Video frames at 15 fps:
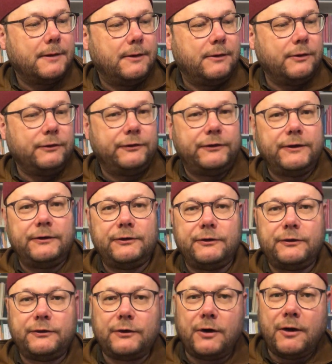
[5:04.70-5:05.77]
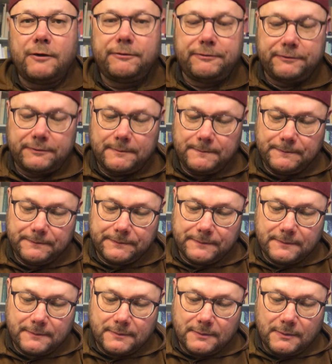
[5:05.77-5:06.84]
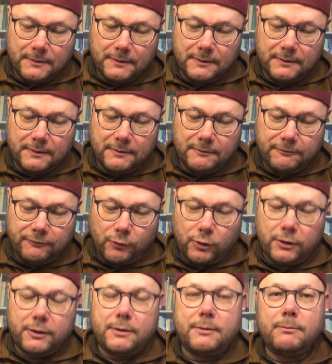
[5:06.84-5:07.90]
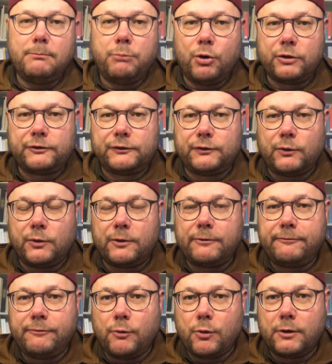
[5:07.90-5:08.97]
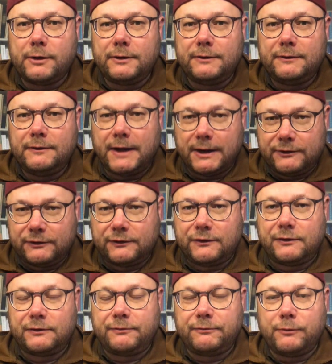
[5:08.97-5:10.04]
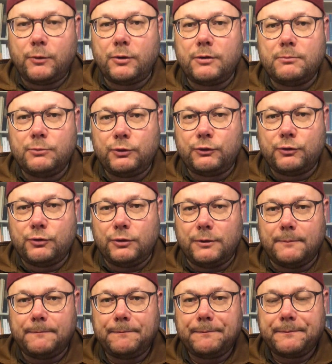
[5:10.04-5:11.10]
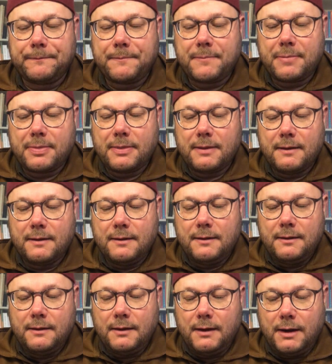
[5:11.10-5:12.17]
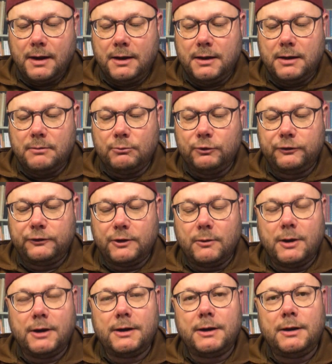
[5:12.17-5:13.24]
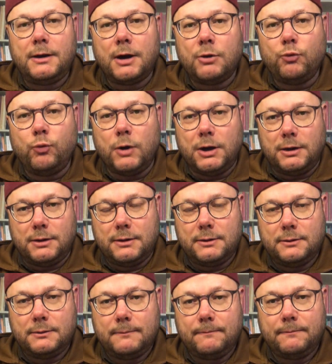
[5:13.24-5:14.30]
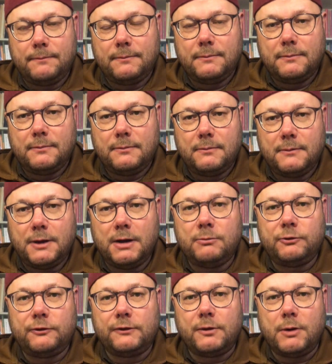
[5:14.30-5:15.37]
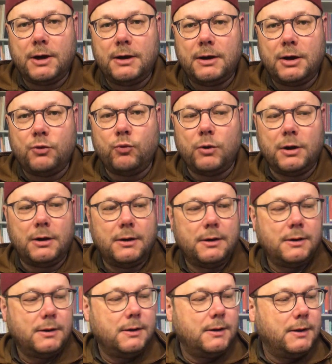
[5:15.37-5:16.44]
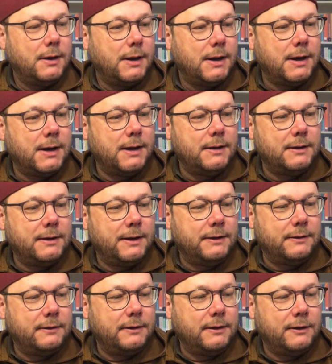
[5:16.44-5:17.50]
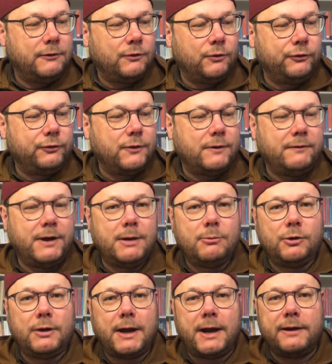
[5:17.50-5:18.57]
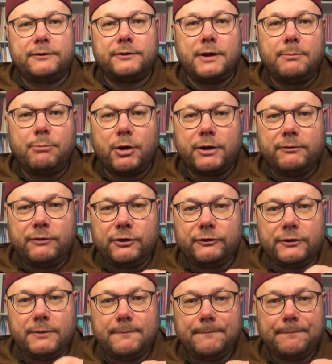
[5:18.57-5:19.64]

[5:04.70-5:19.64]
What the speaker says: consists of 4 books or 4 texts, 4 mutun. Al-Mustawa al-Awwal. Al-Mustawa al-Awwal. And it is also available as a pocket version.